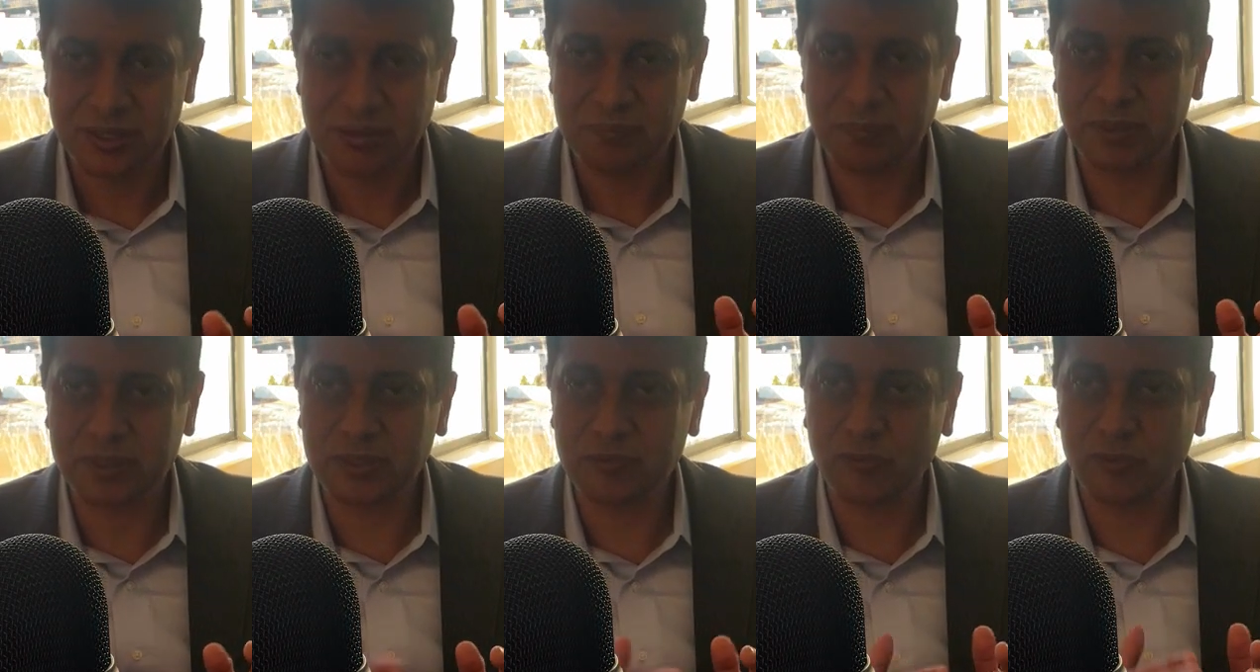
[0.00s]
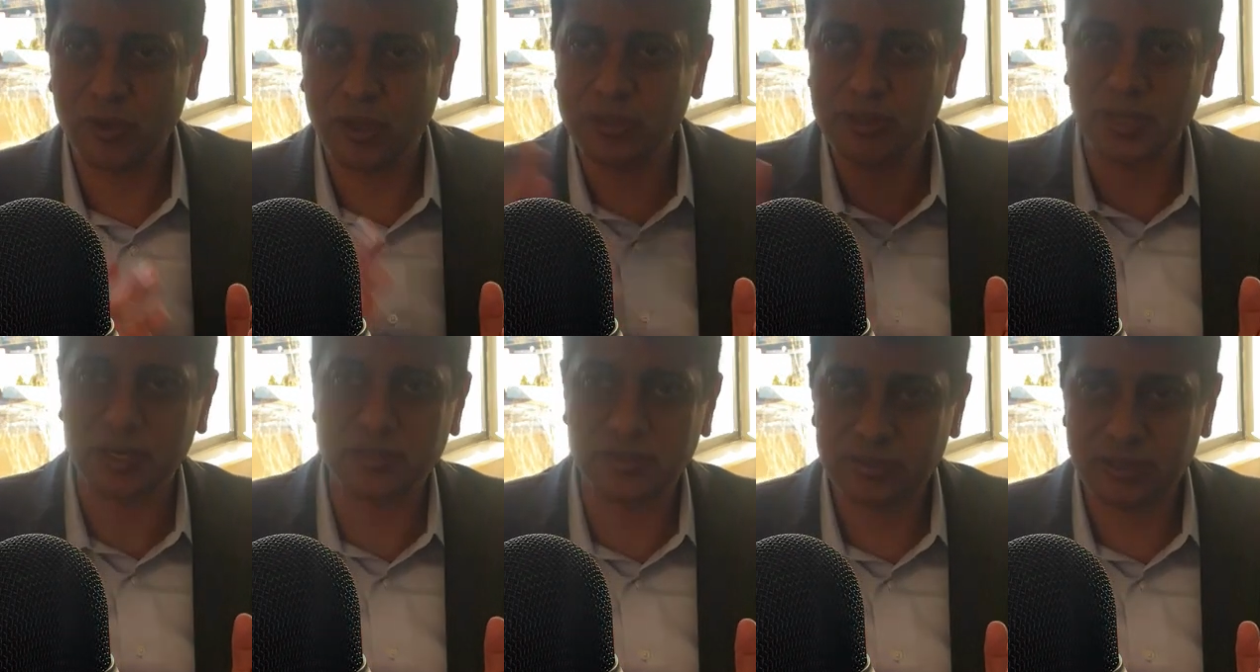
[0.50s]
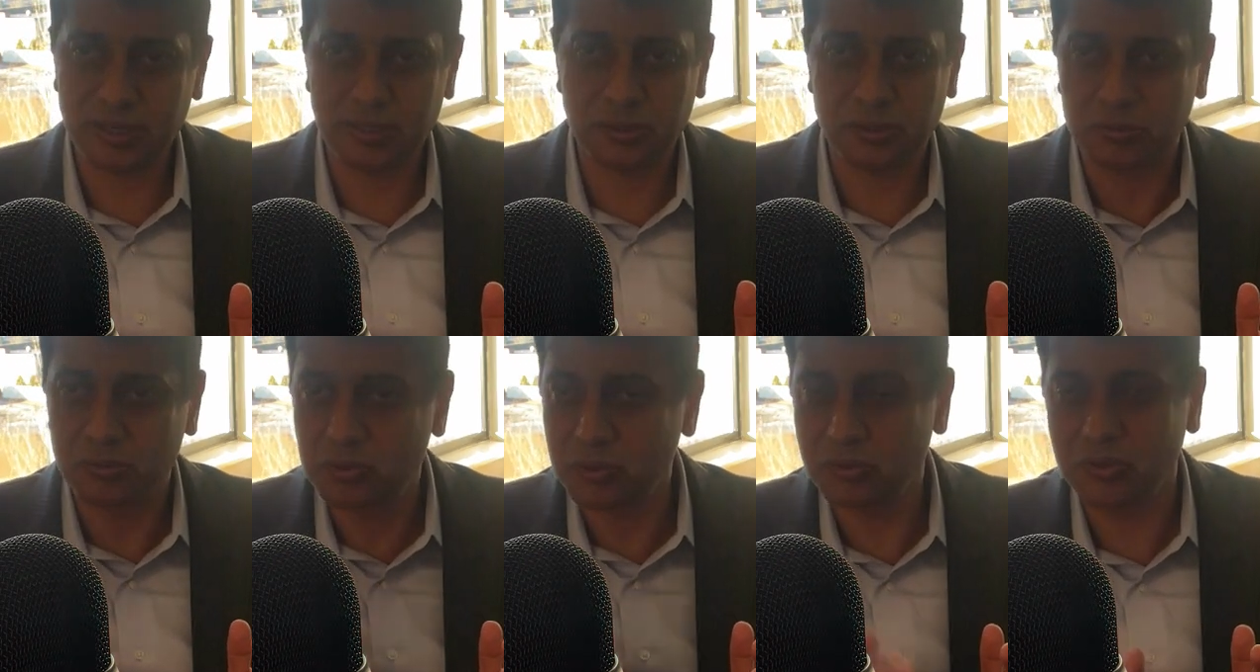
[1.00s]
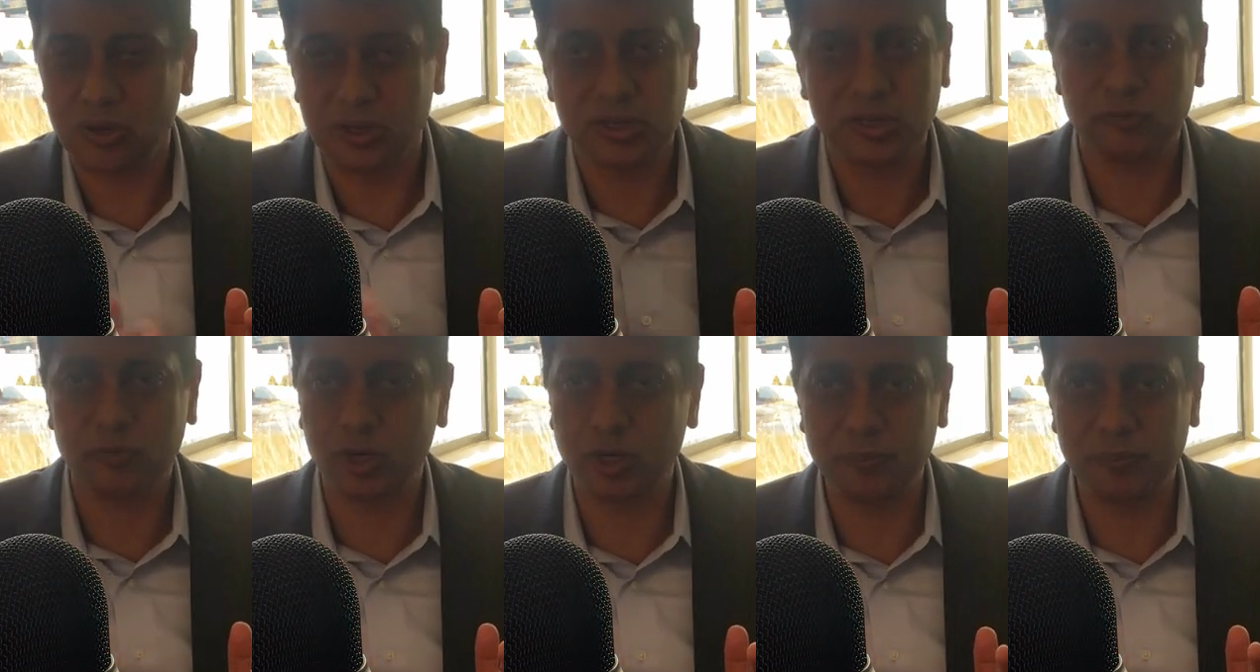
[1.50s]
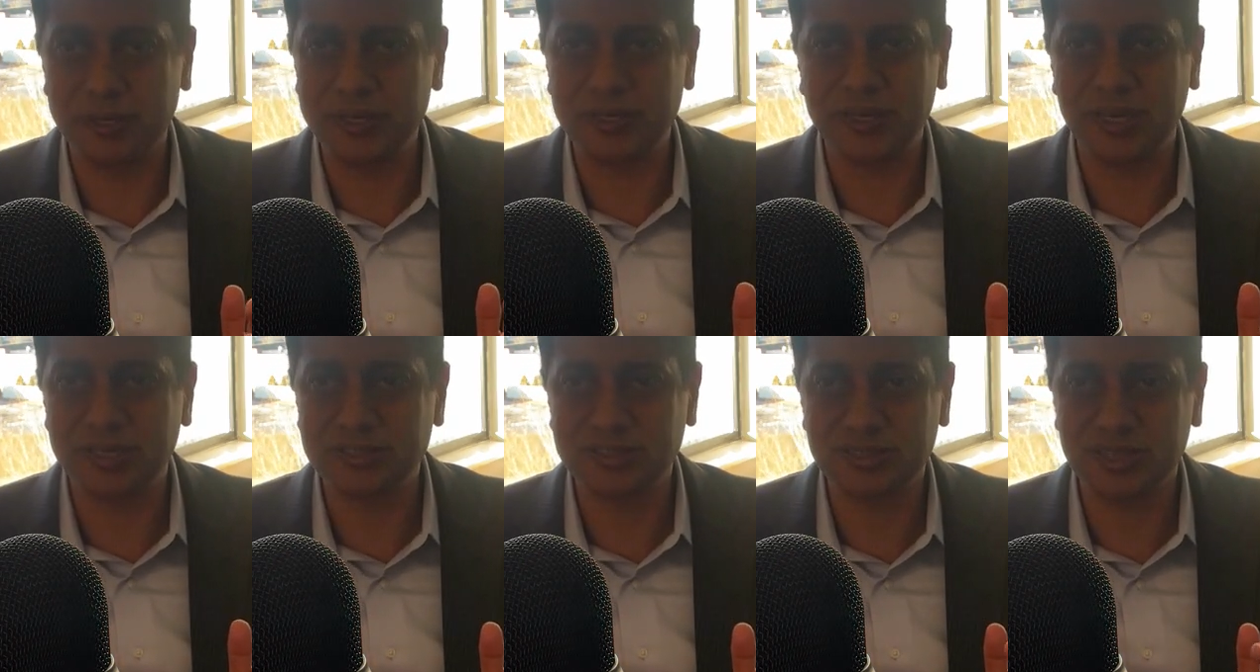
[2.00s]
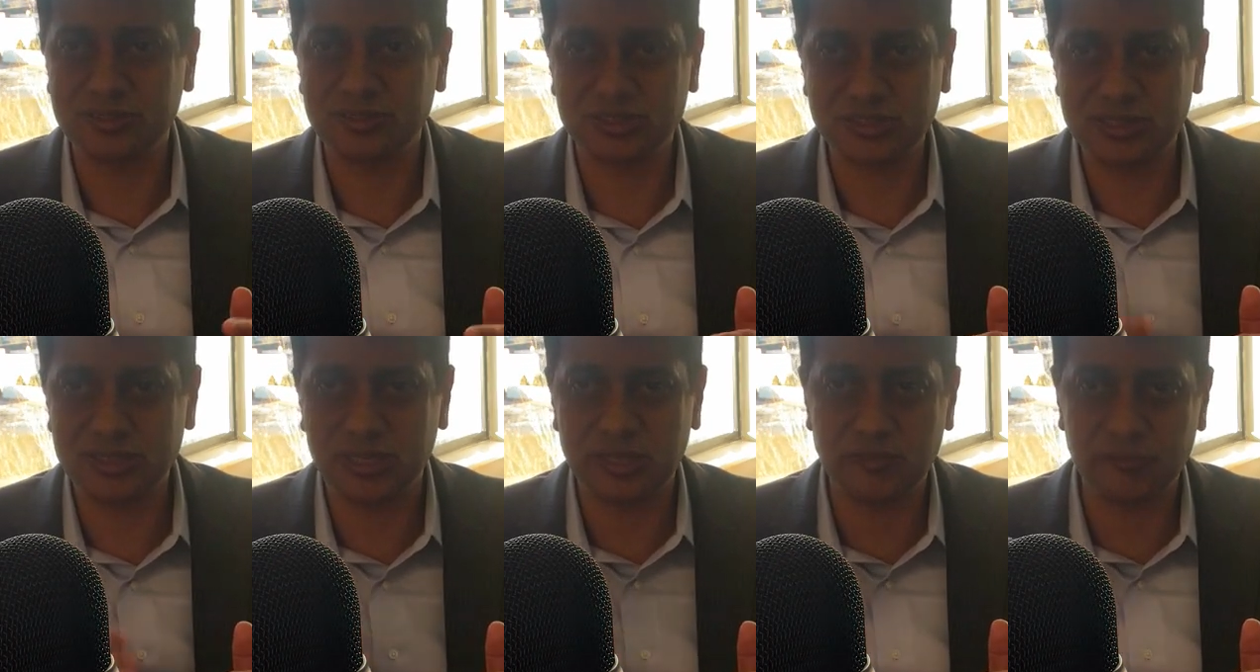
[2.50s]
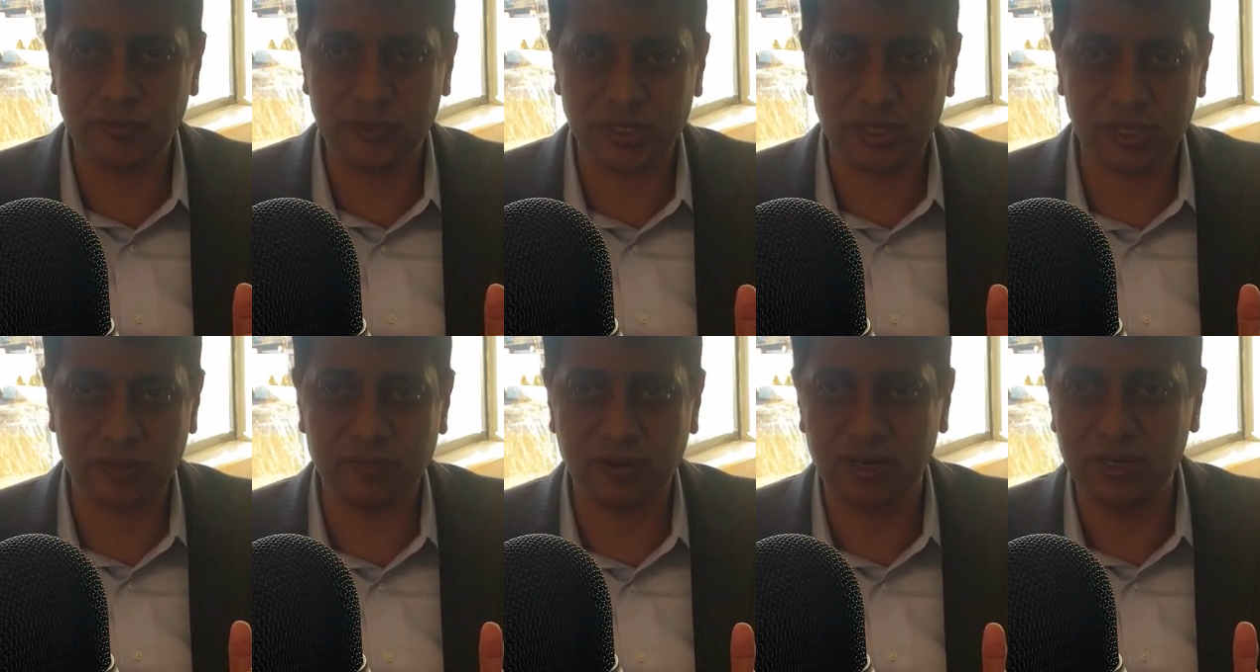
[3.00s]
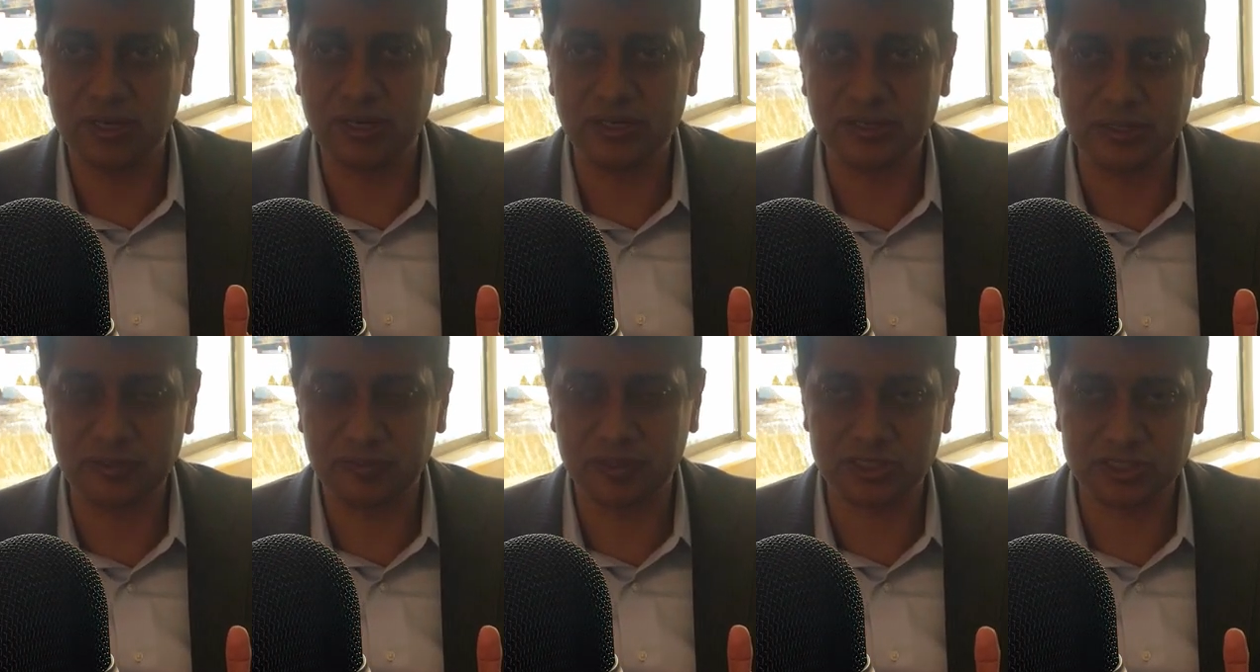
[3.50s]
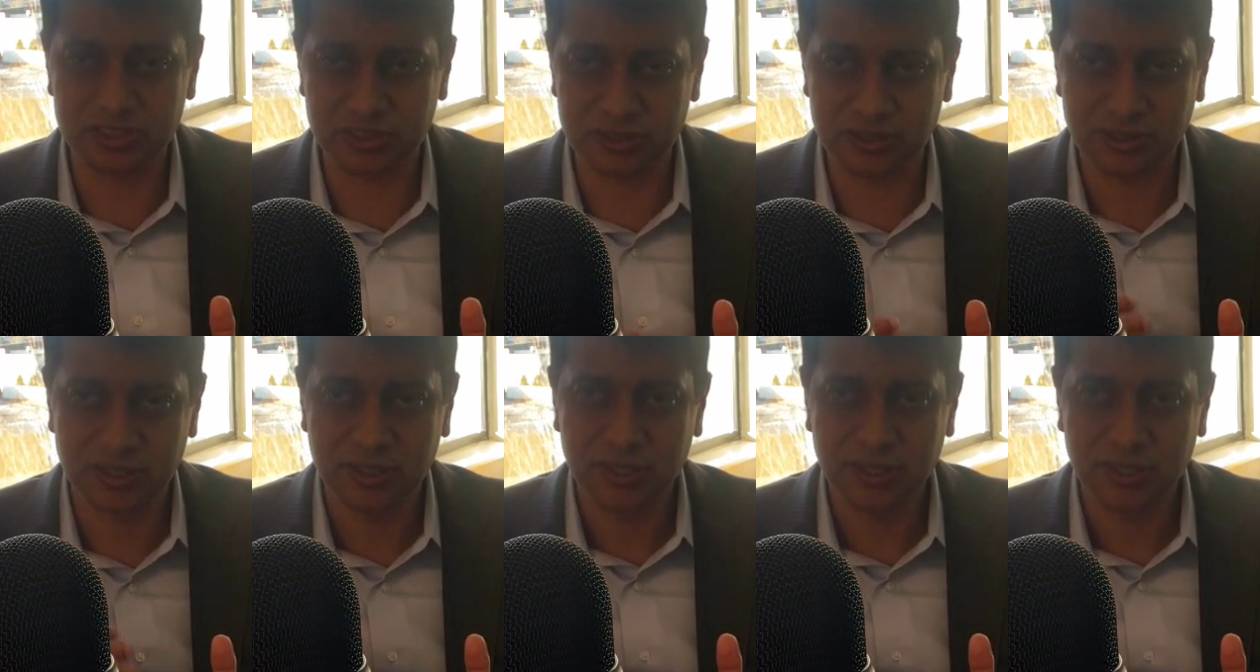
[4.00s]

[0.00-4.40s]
But if you're in that trend, do not avoid medication, and see that if you can have early intervention.